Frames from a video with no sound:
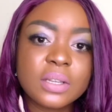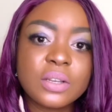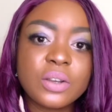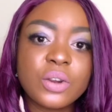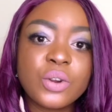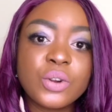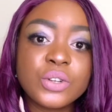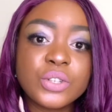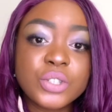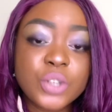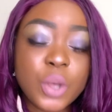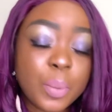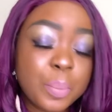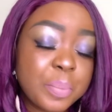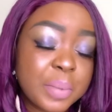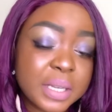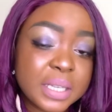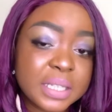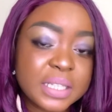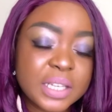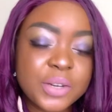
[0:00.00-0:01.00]
or
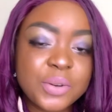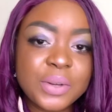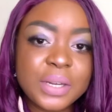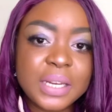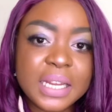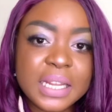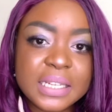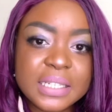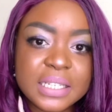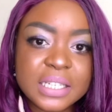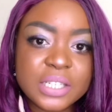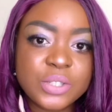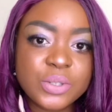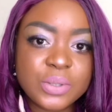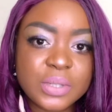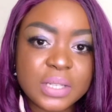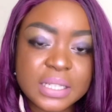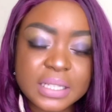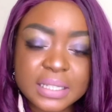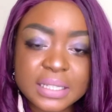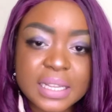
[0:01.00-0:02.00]
topics related to
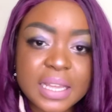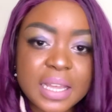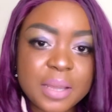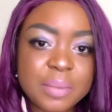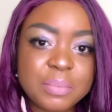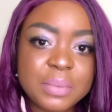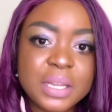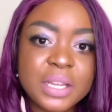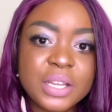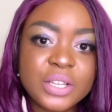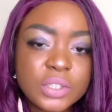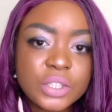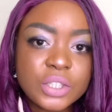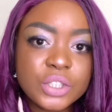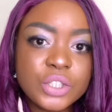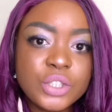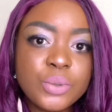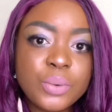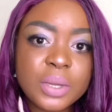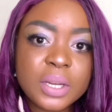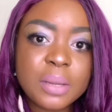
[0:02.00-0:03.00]
the same.
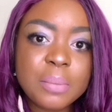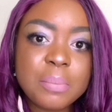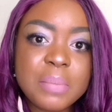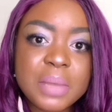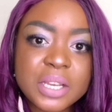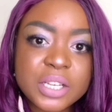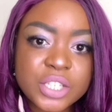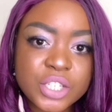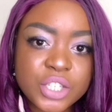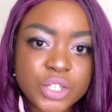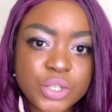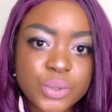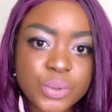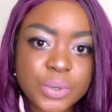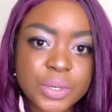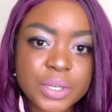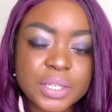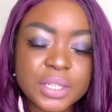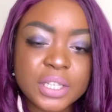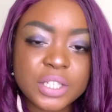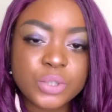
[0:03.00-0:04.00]
You want to make
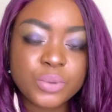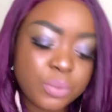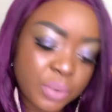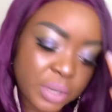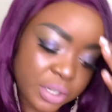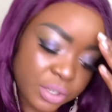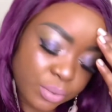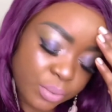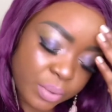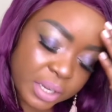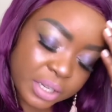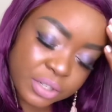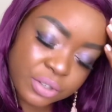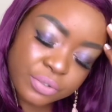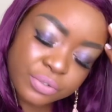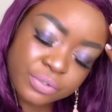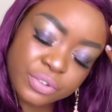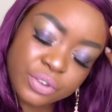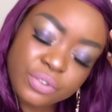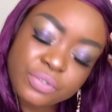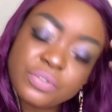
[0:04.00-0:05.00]
sure that when one
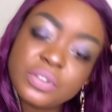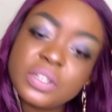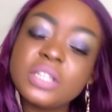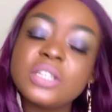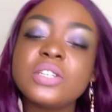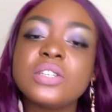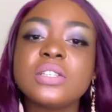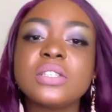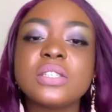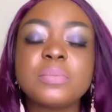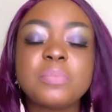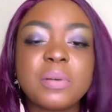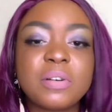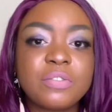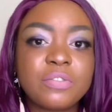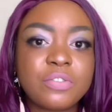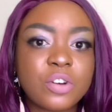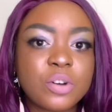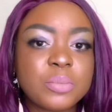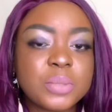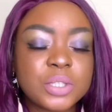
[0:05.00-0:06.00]
of your videos
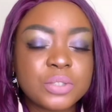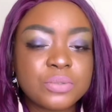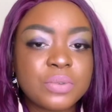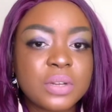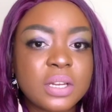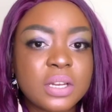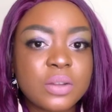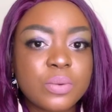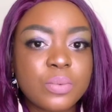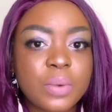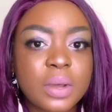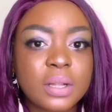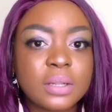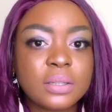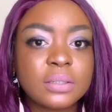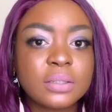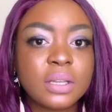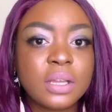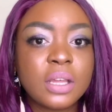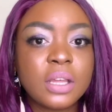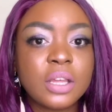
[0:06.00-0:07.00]
performs really
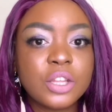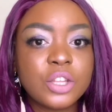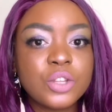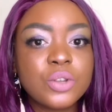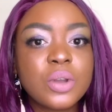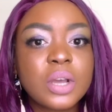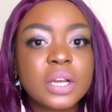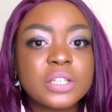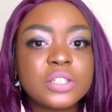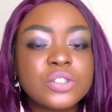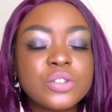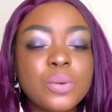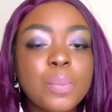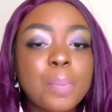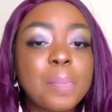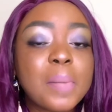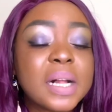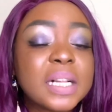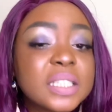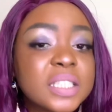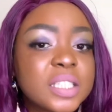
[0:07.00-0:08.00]
well, you can do
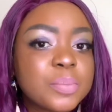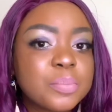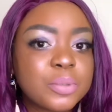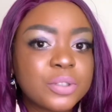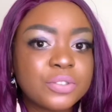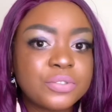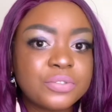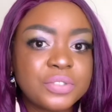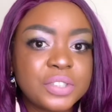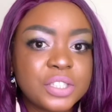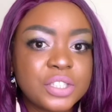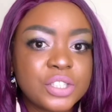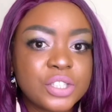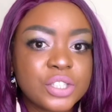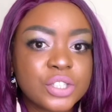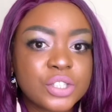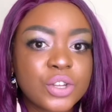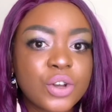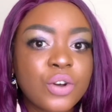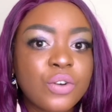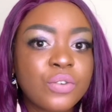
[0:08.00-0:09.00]
multiple
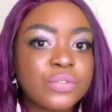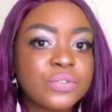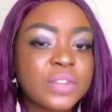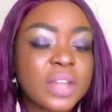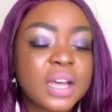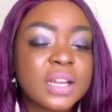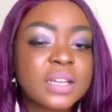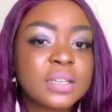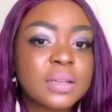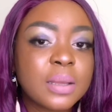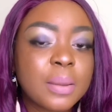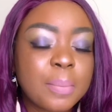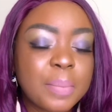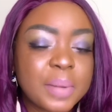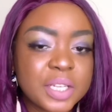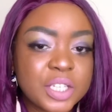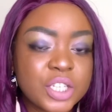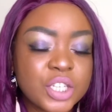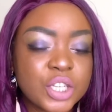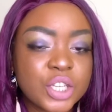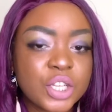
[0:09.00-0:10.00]
videos of that
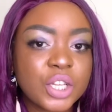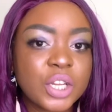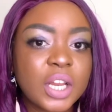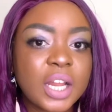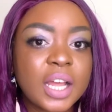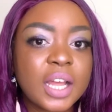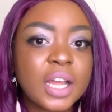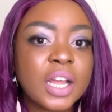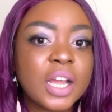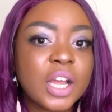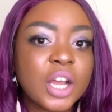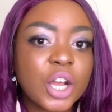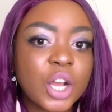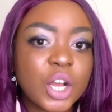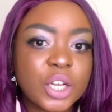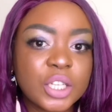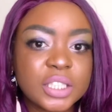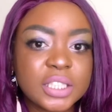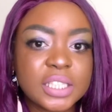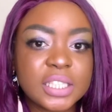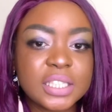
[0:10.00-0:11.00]
particular
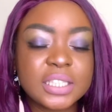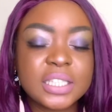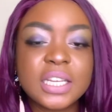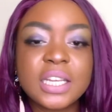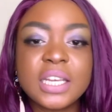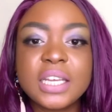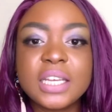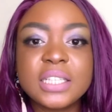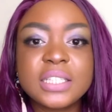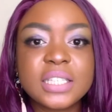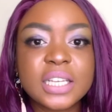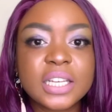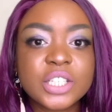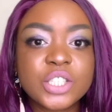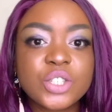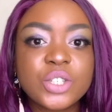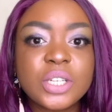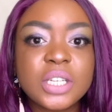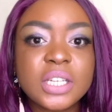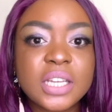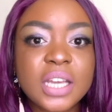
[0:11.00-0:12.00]
content. It's
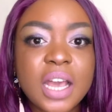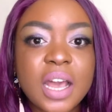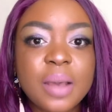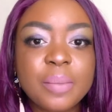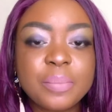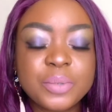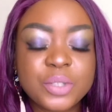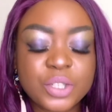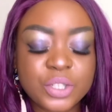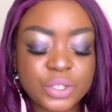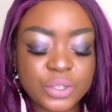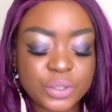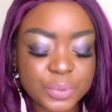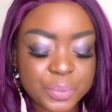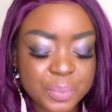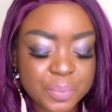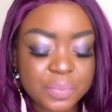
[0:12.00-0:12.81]
actually up to you.